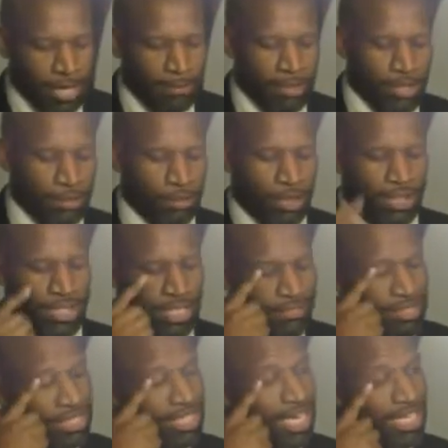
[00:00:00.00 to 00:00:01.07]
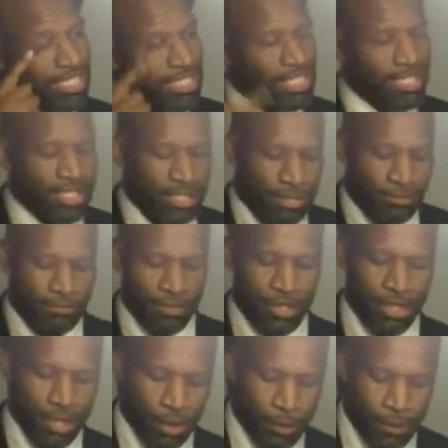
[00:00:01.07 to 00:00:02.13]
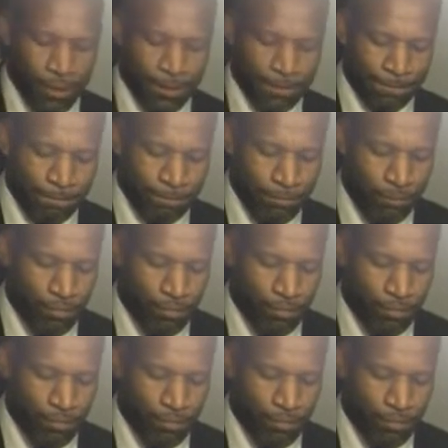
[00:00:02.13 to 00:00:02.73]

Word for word: amen, was given not just for Noah,